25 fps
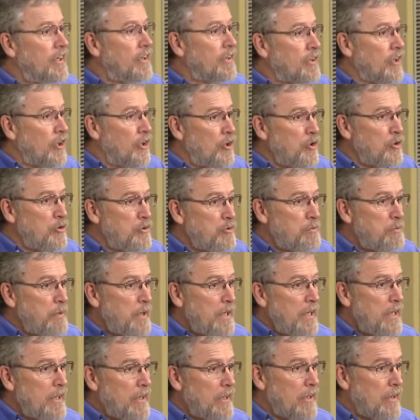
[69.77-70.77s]
Code
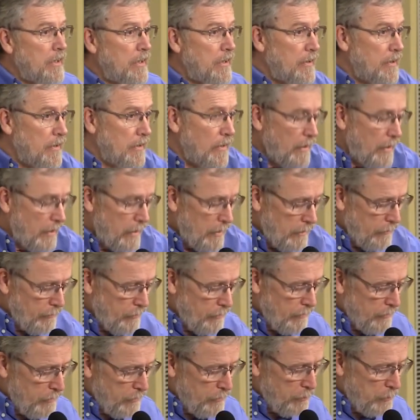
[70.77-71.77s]
Pink
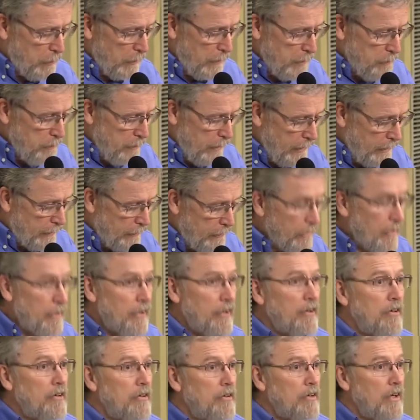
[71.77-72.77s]
has a display back
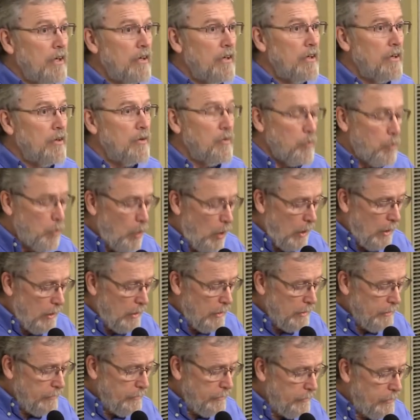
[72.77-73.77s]
there,
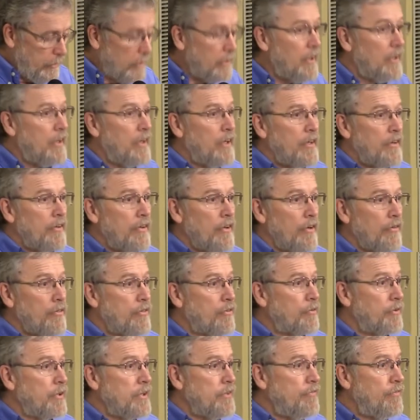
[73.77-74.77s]
WAND,
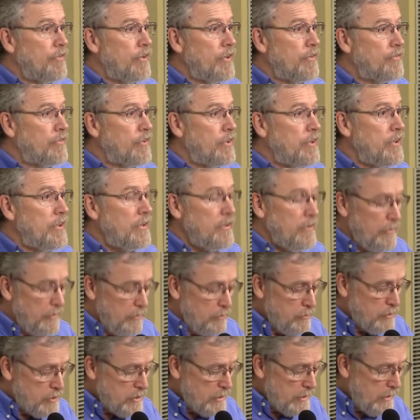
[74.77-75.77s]
350
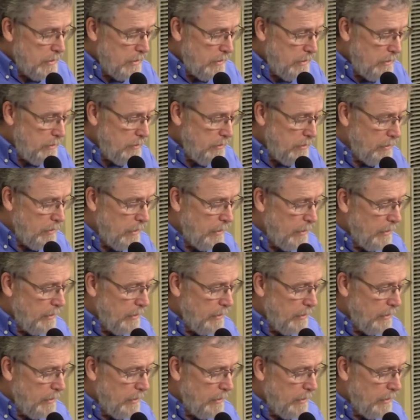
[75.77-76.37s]
Eugene,